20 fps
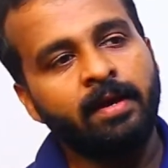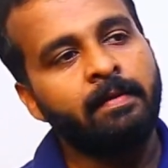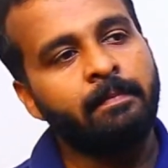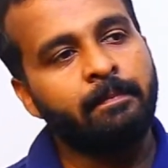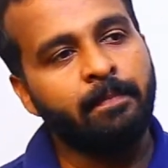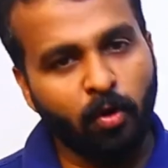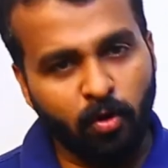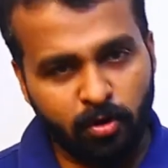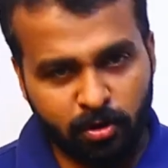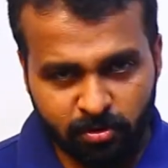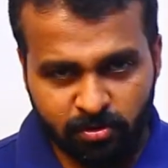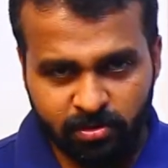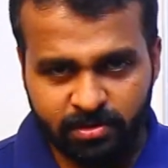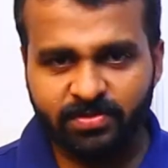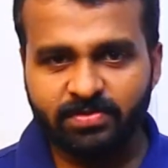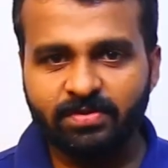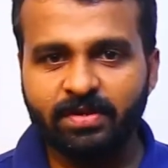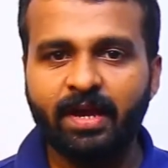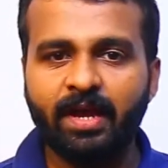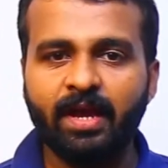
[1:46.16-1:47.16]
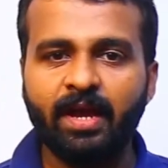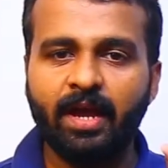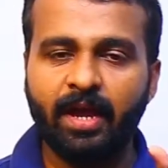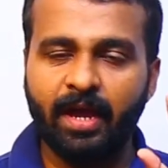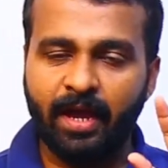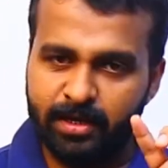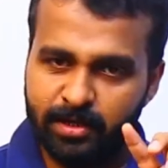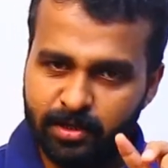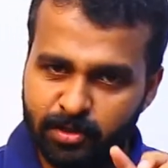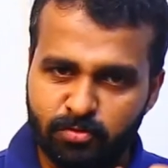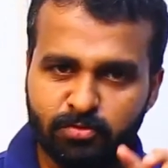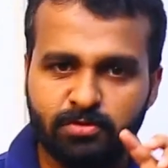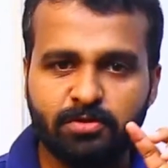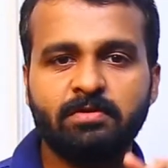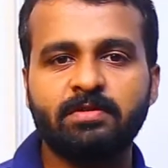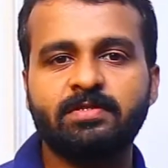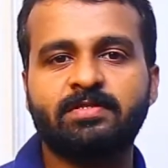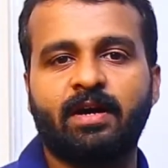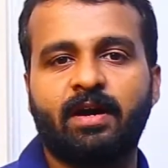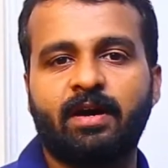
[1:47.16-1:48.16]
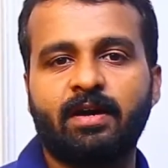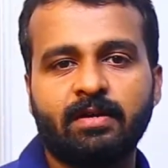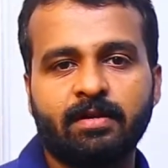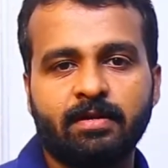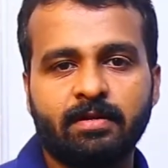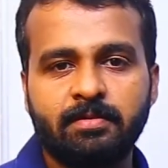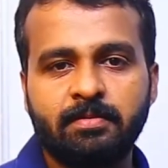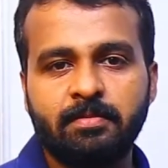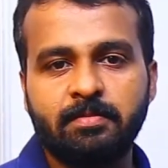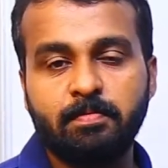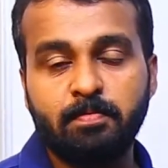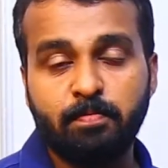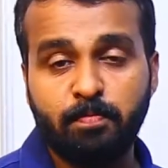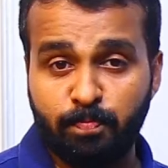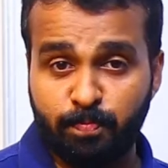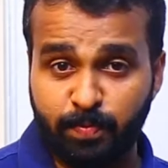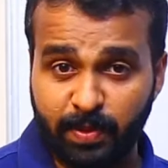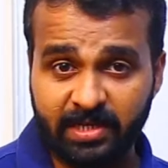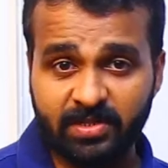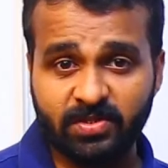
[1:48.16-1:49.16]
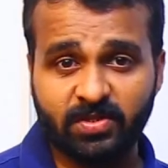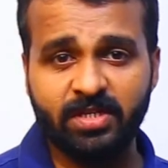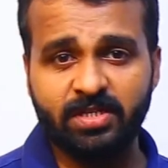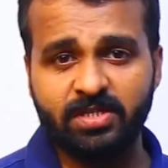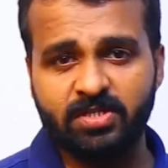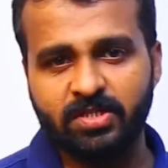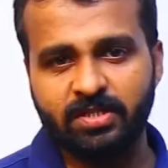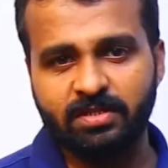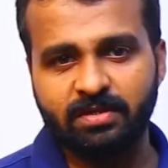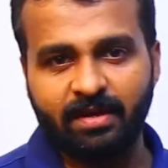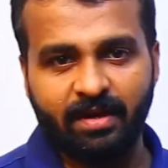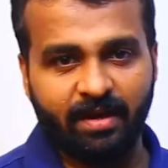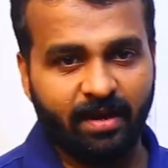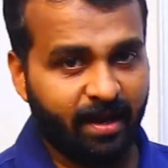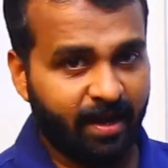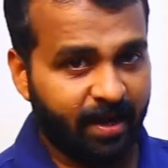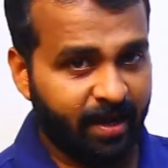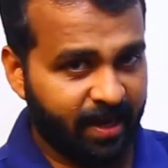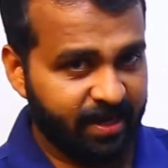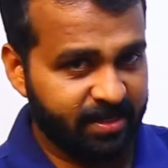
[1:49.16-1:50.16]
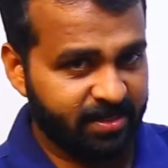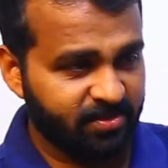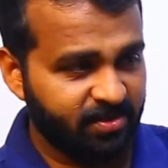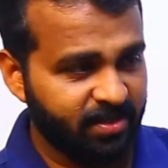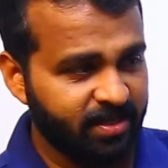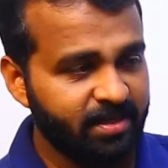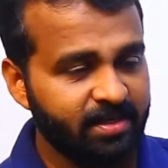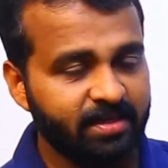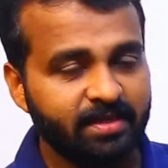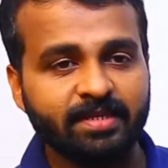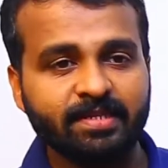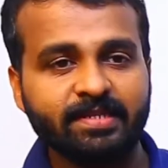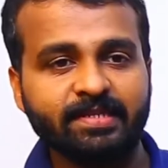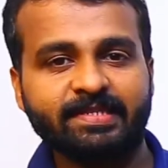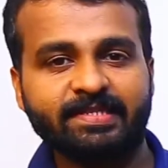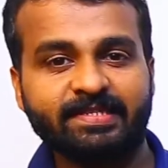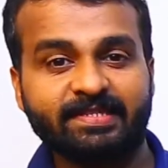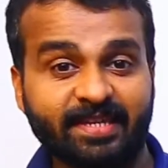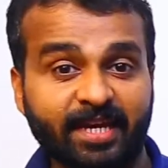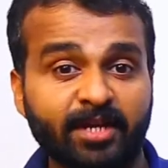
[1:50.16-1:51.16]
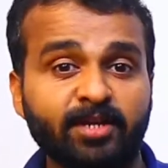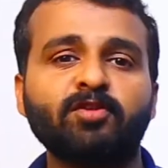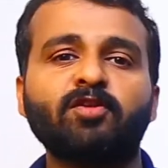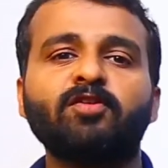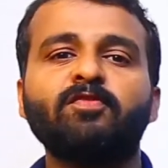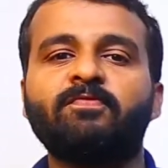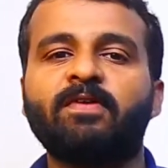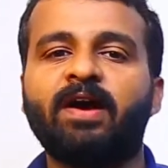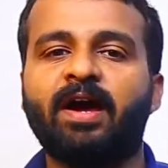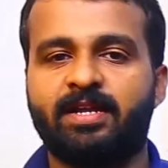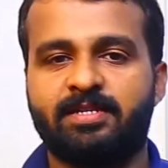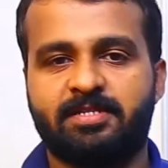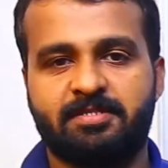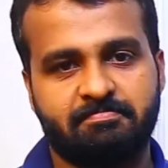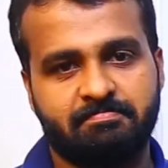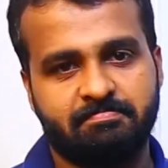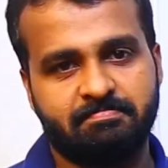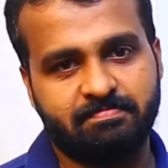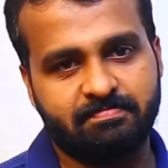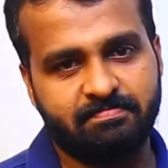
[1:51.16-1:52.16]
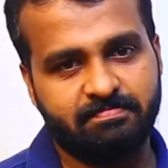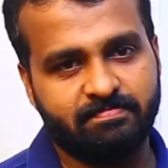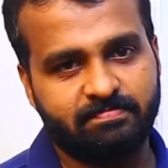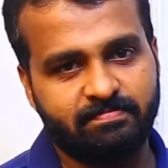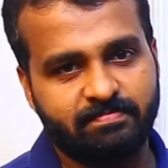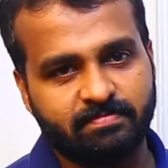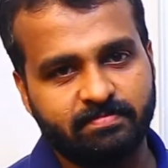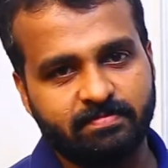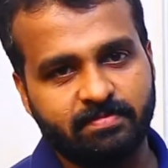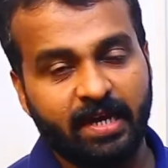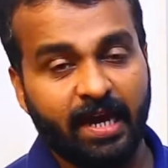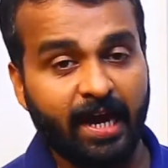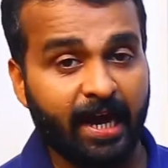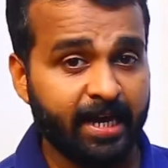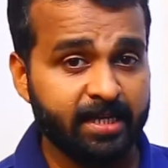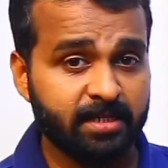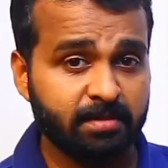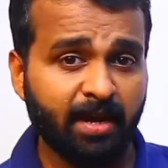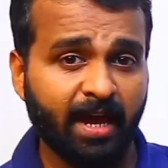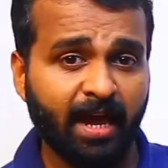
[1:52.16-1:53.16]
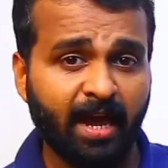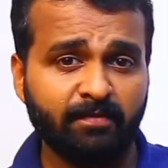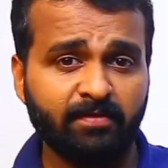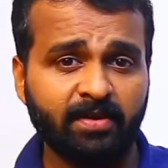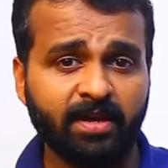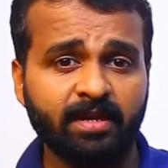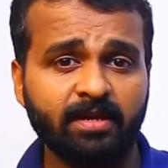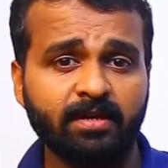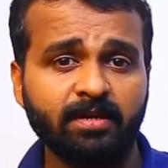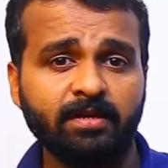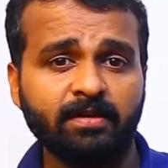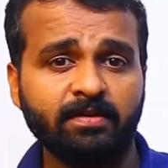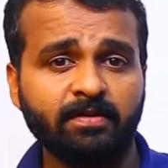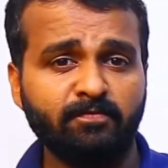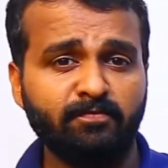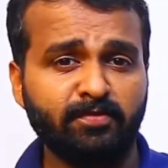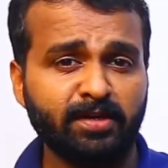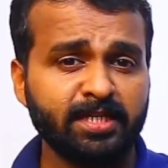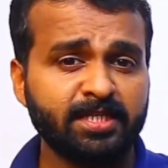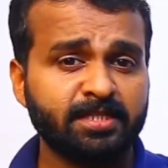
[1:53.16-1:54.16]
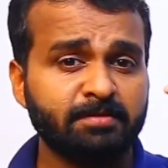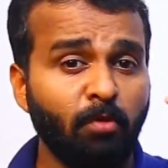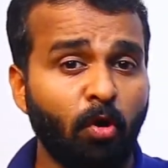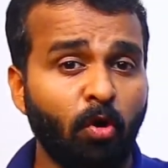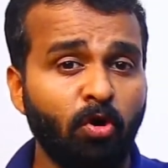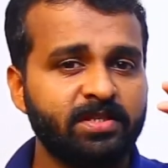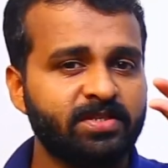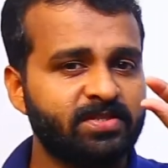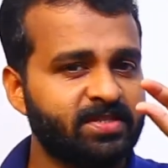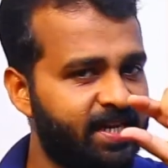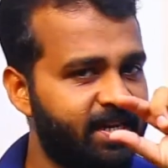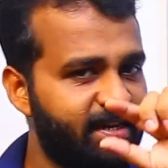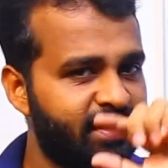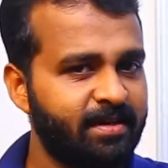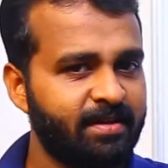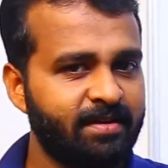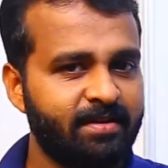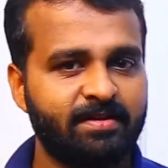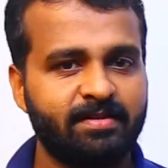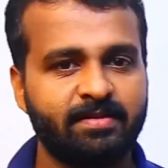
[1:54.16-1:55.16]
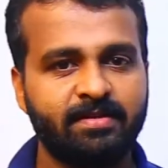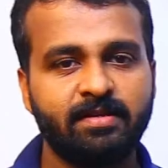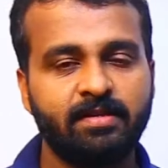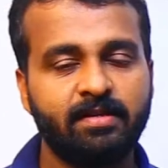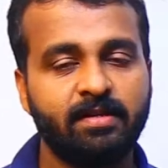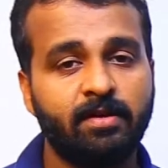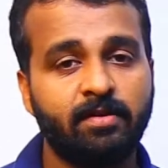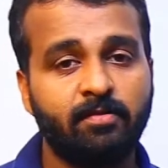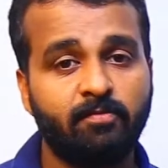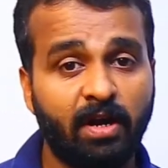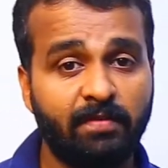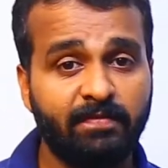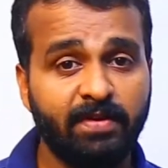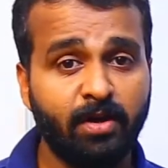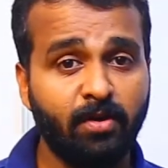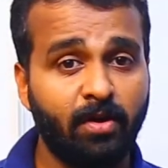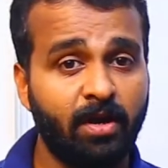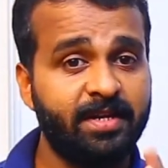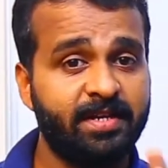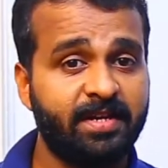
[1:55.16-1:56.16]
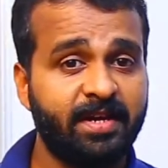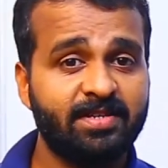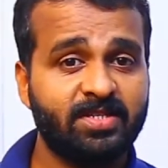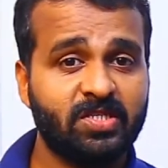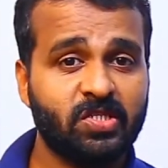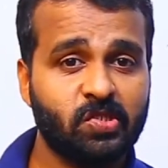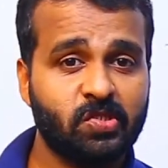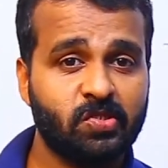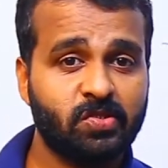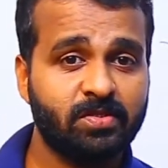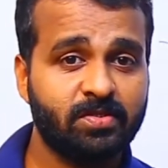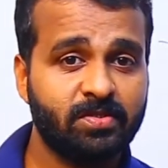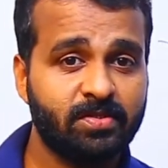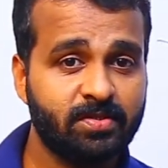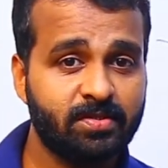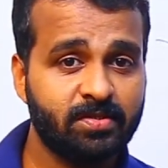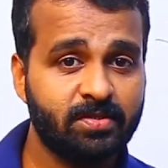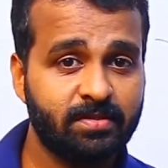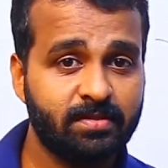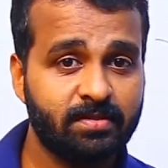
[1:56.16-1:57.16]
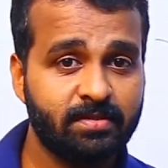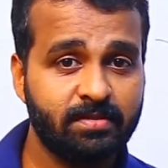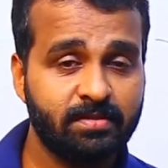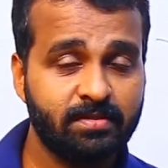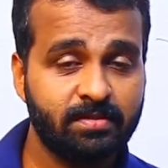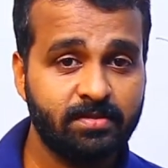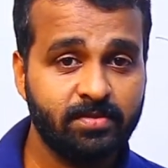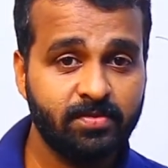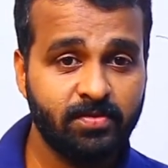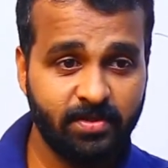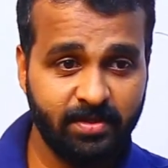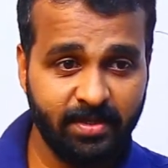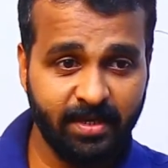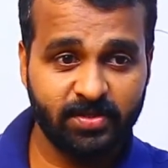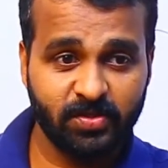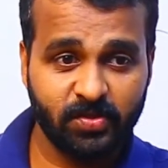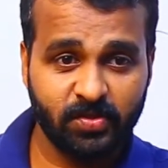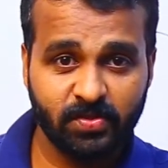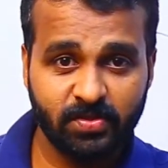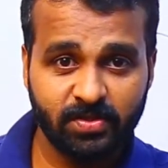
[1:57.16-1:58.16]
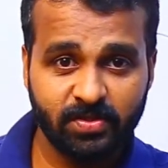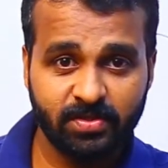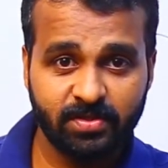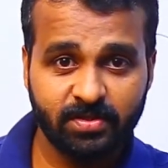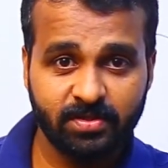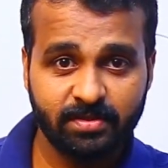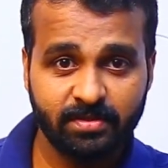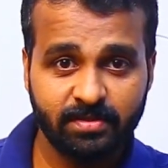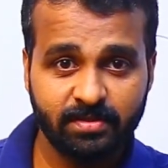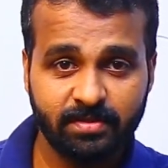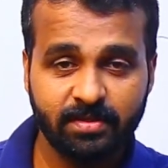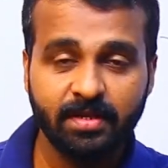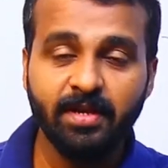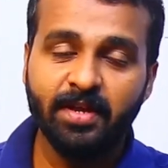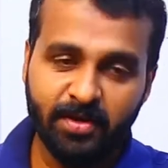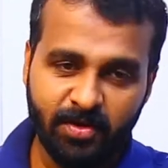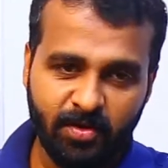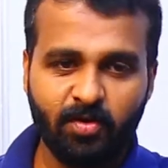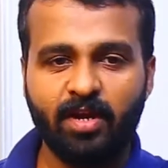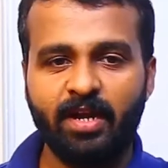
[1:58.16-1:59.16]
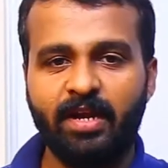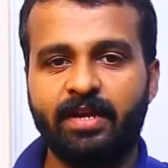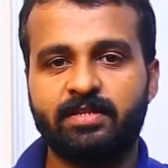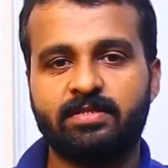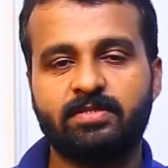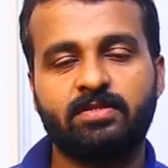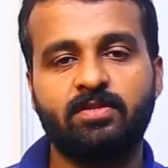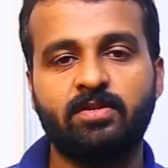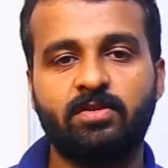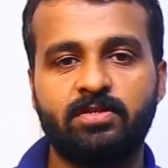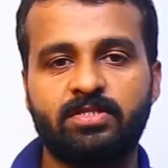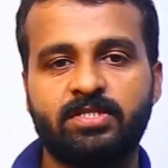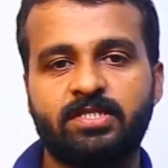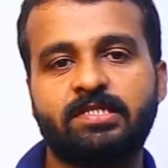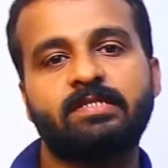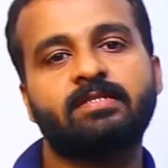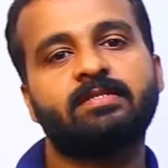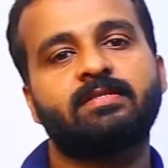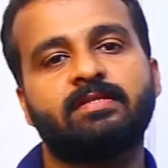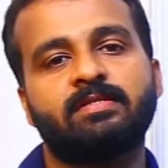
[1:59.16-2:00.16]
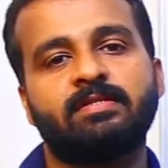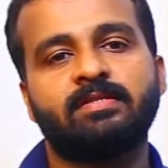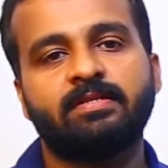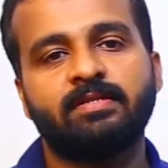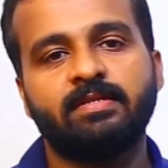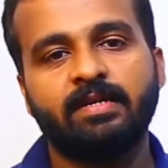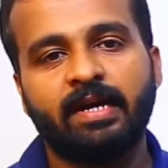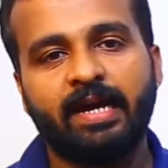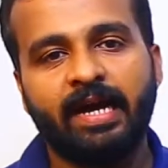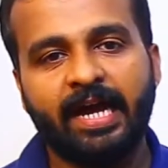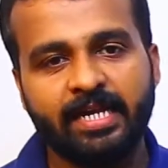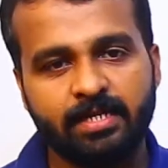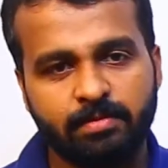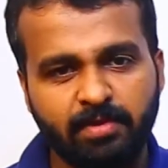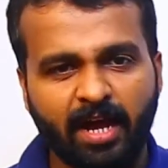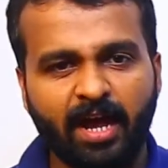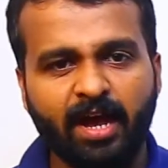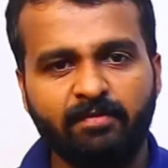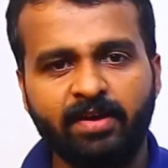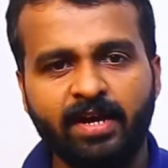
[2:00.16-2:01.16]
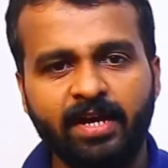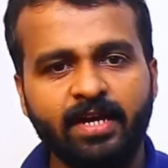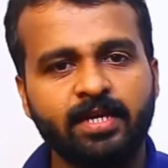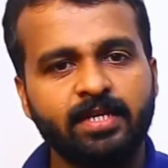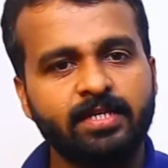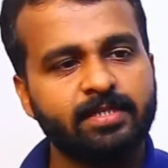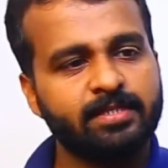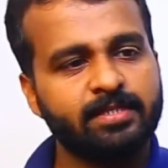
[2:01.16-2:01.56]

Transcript: Protons and neutrons are present at the center of atom. Atom have a very small center. What we call it as? Yes, nucleus. Good. Atom have a